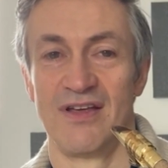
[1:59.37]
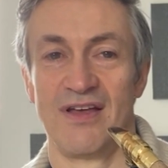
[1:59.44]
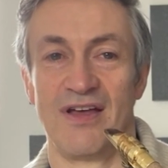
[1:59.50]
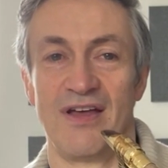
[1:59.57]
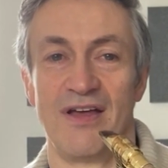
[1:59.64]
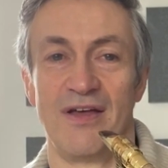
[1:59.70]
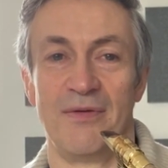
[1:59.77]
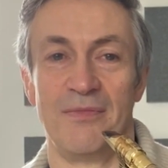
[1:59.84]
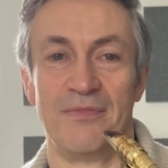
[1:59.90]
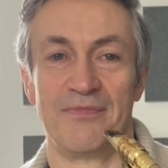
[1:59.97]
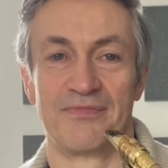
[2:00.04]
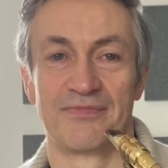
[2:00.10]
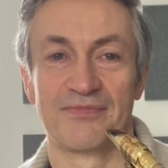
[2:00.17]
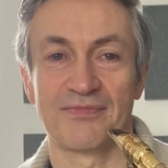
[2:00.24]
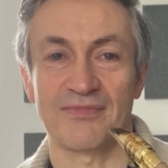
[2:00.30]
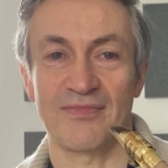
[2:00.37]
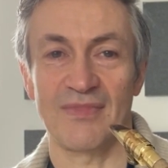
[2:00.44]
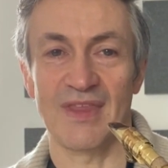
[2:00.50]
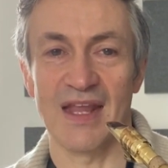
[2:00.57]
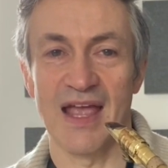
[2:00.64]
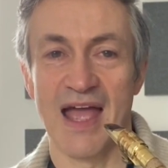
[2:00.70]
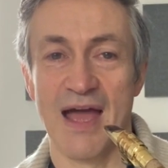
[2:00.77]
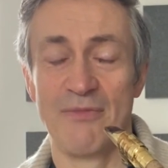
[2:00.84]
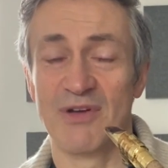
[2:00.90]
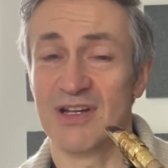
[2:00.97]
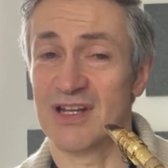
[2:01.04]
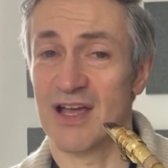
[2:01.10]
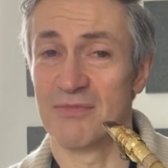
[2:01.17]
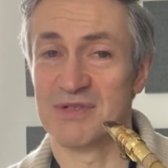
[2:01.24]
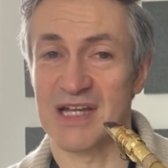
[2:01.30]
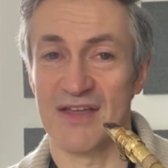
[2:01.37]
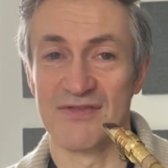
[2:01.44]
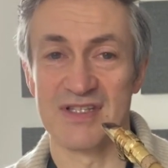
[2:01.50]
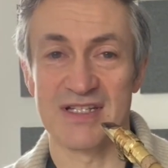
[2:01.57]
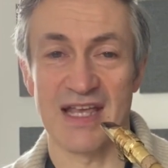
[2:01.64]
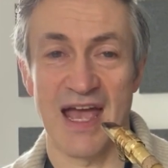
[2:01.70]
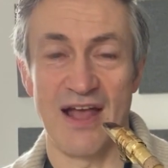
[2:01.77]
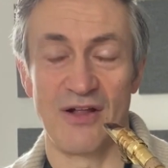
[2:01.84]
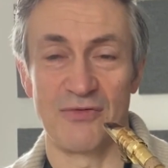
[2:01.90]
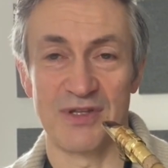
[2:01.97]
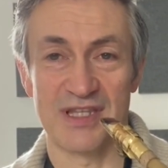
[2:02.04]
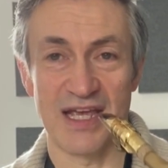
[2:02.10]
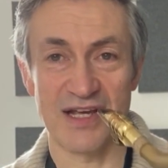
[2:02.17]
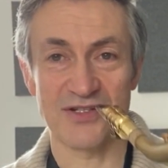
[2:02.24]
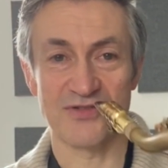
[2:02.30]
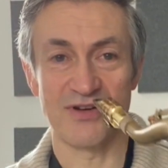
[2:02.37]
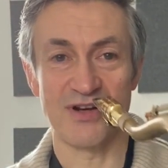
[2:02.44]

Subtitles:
And we're going to come down the scale with the extra